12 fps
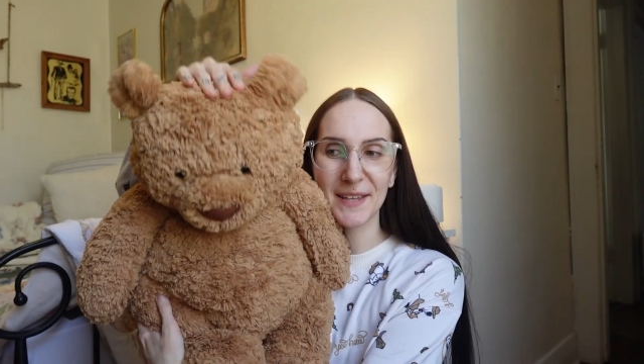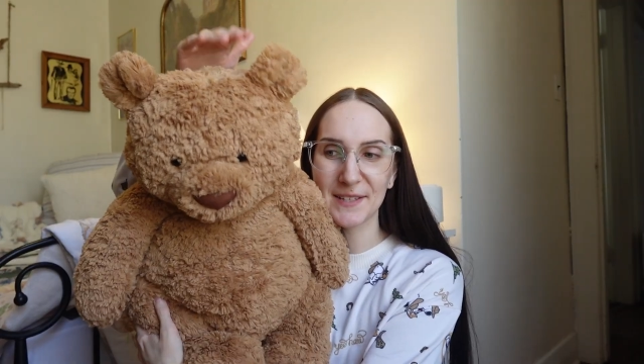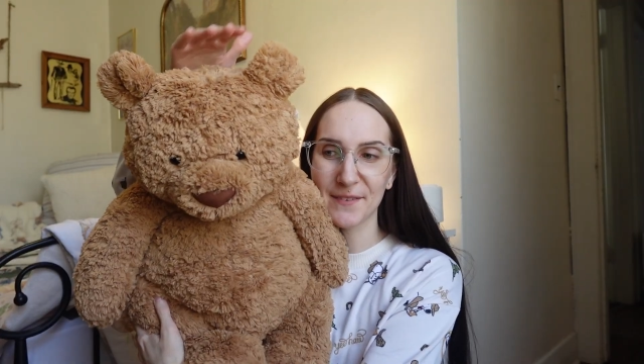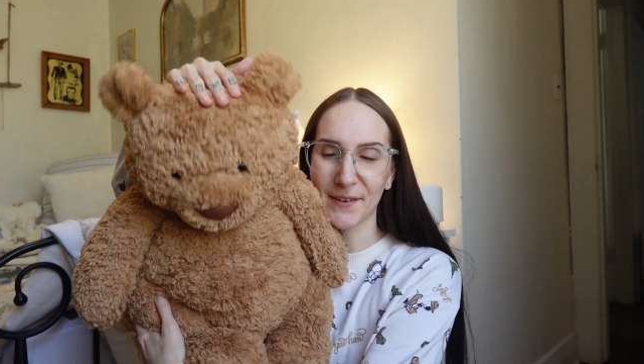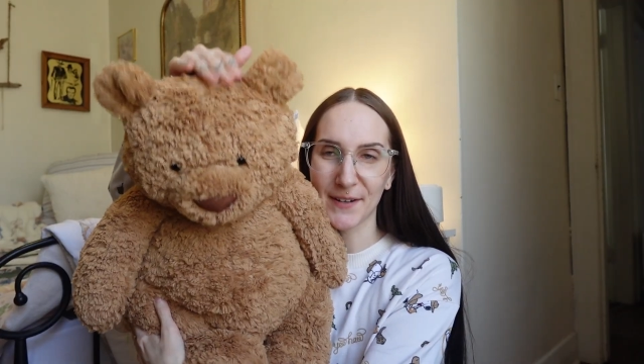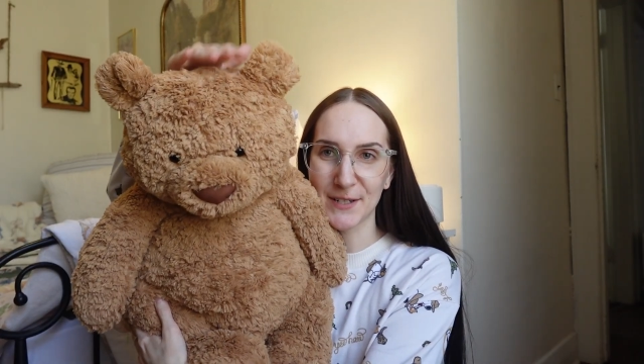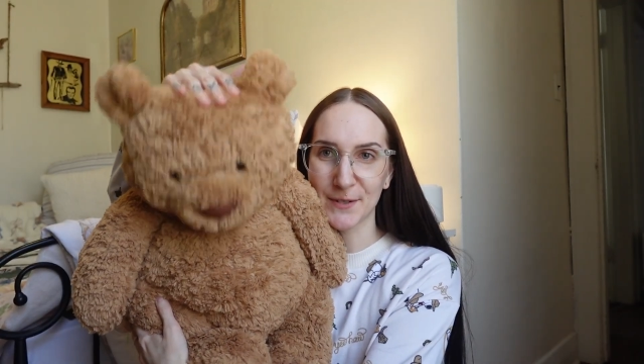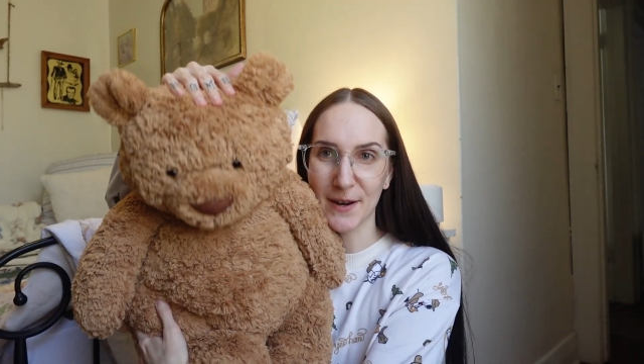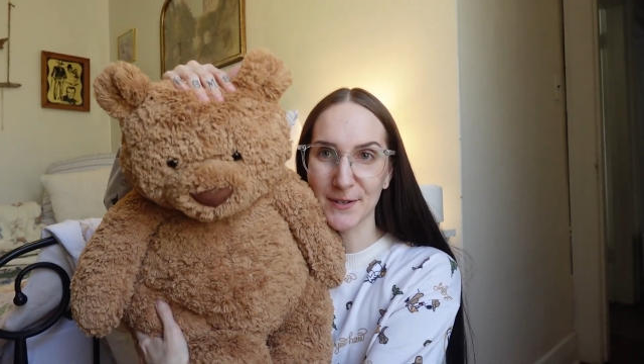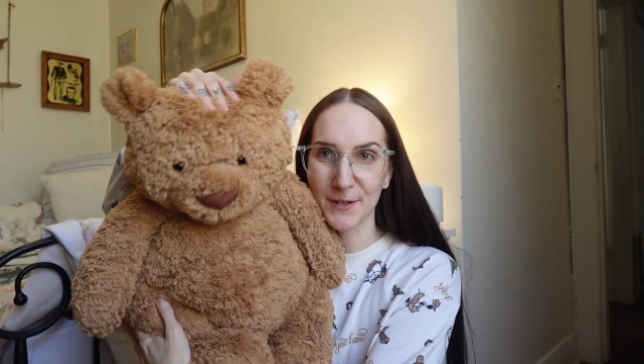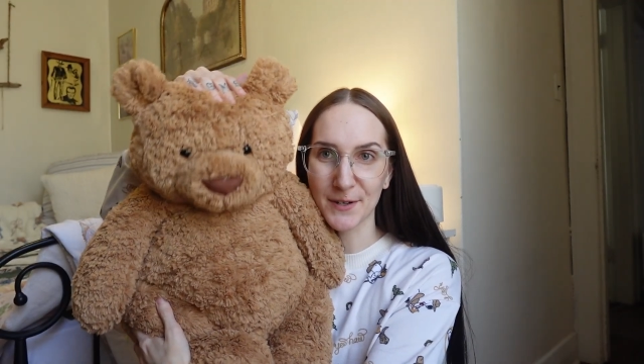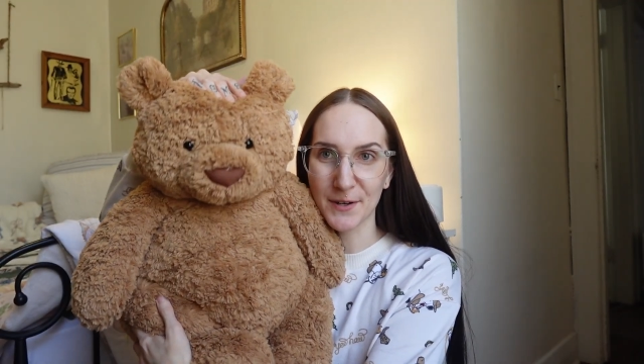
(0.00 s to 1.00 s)
is a very
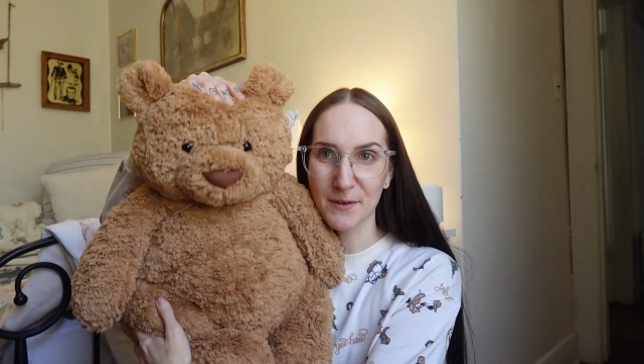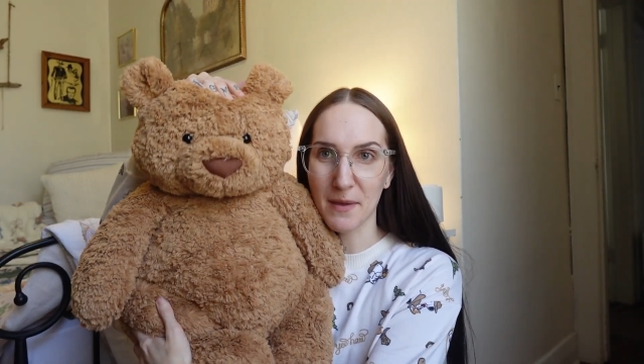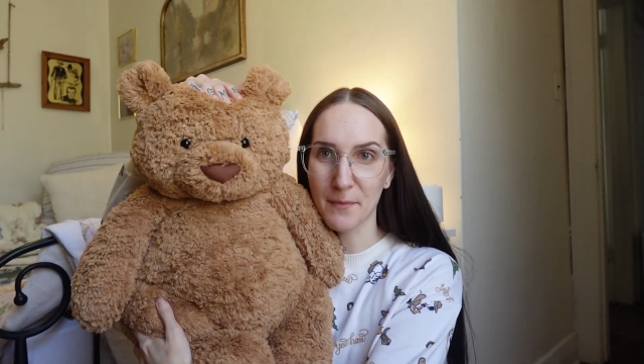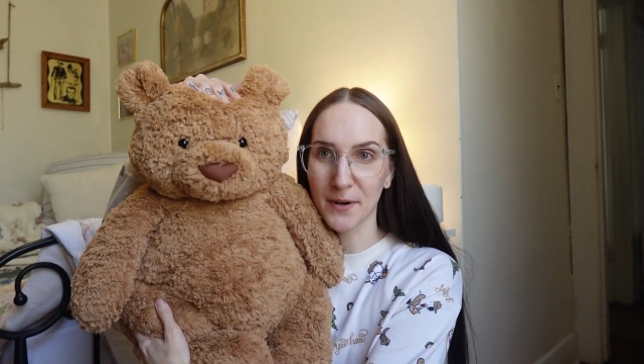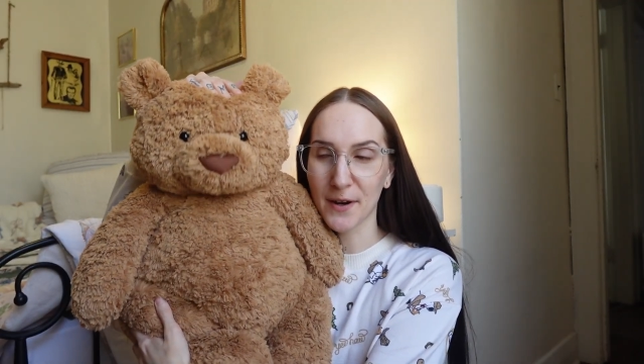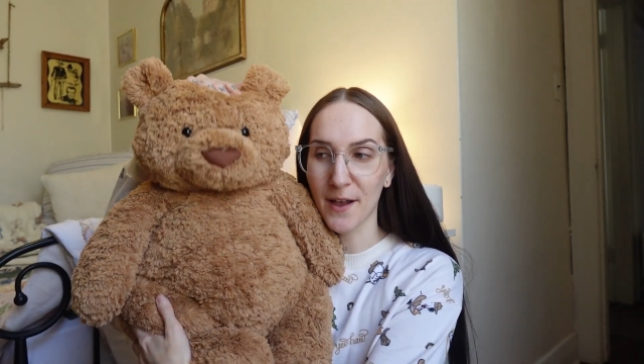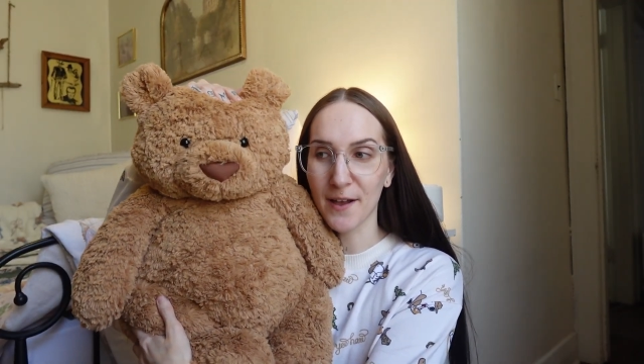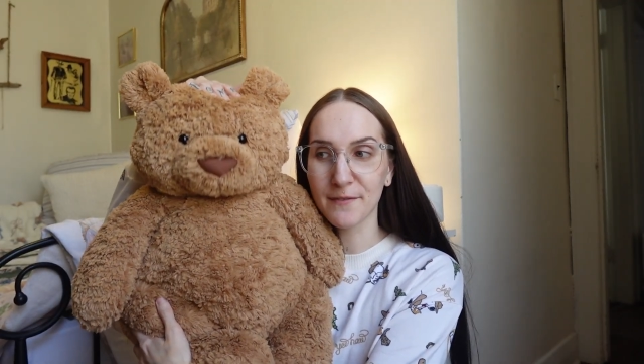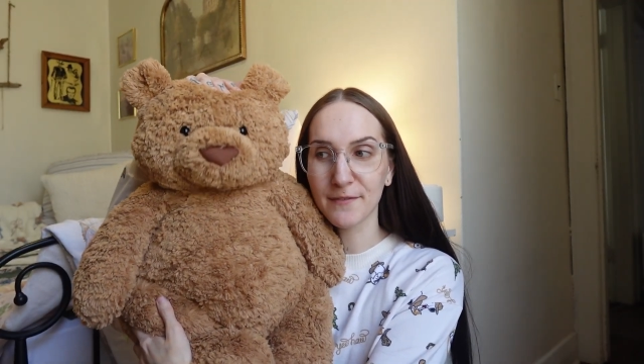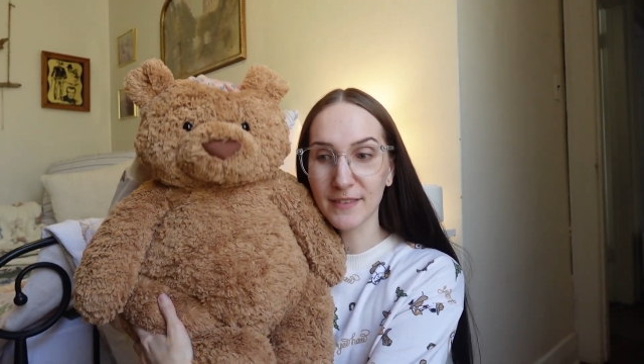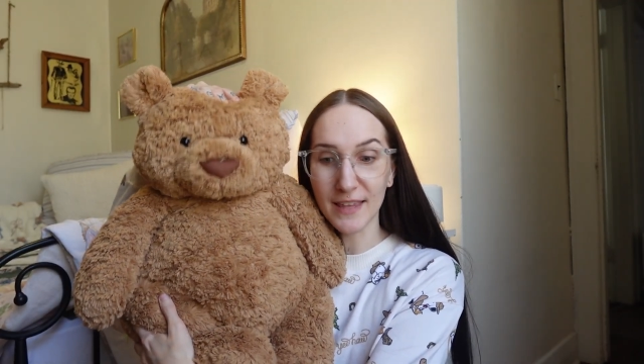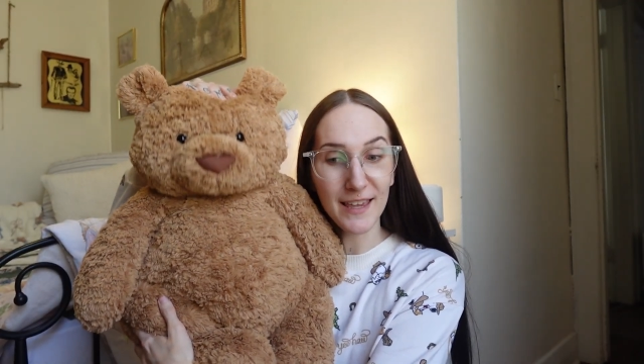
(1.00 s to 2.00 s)
treasured new member
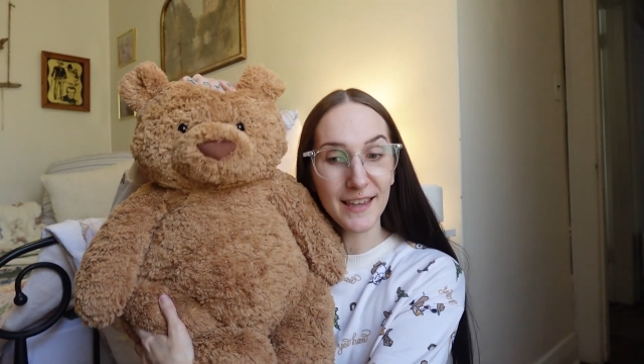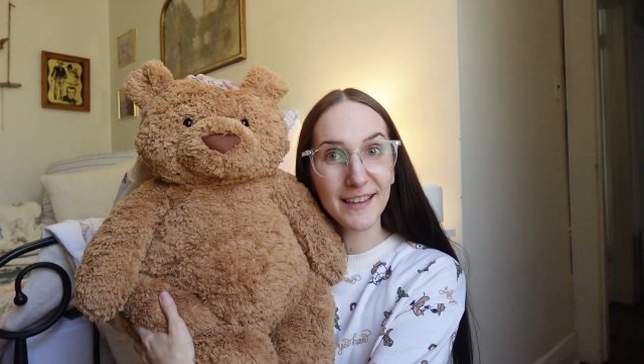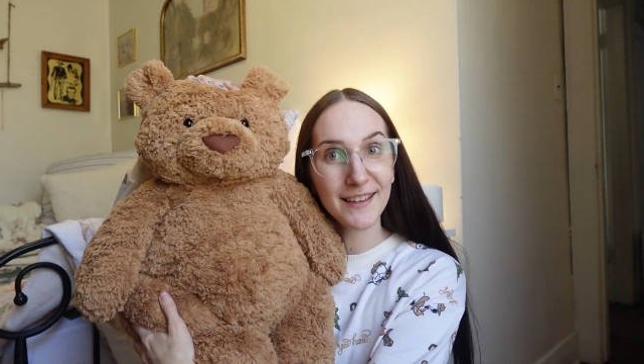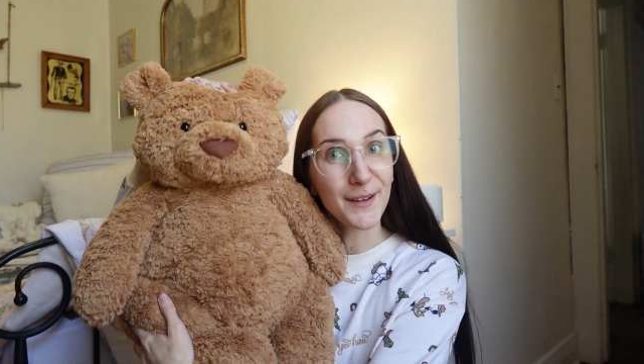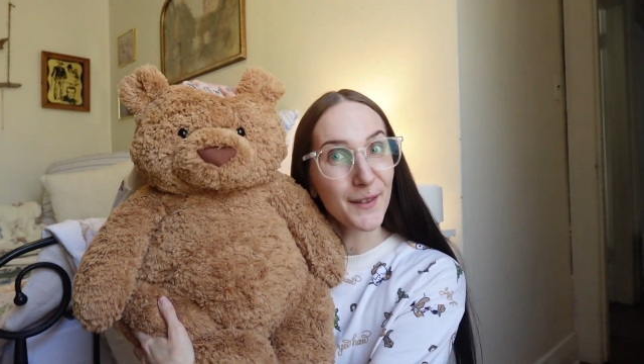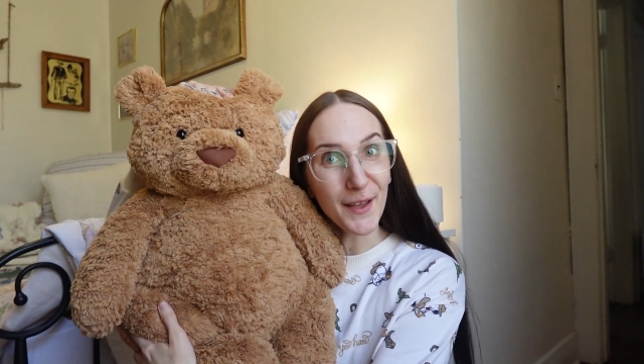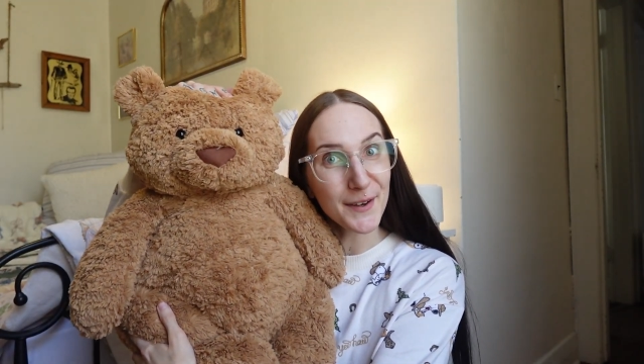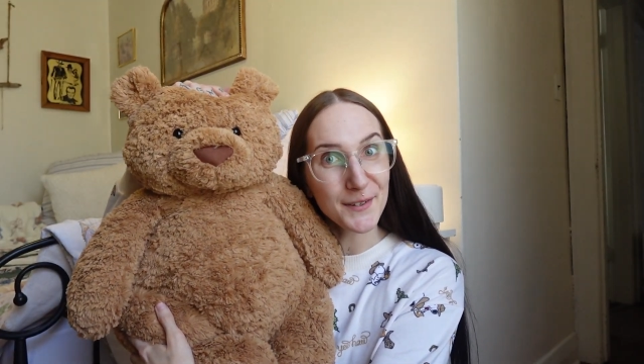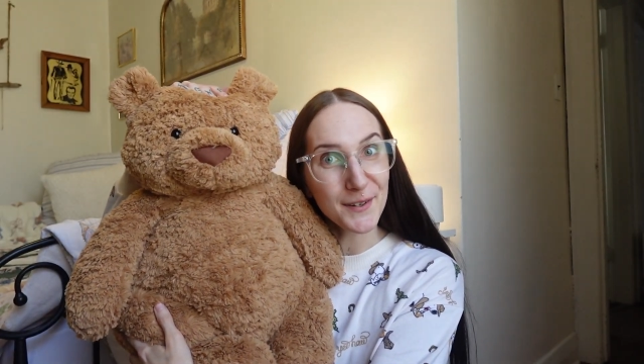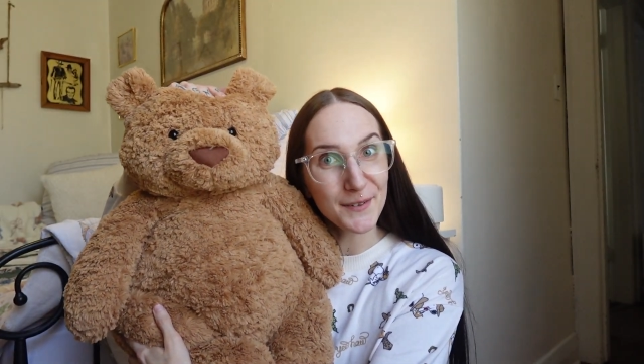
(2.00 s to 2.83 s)
of the collection.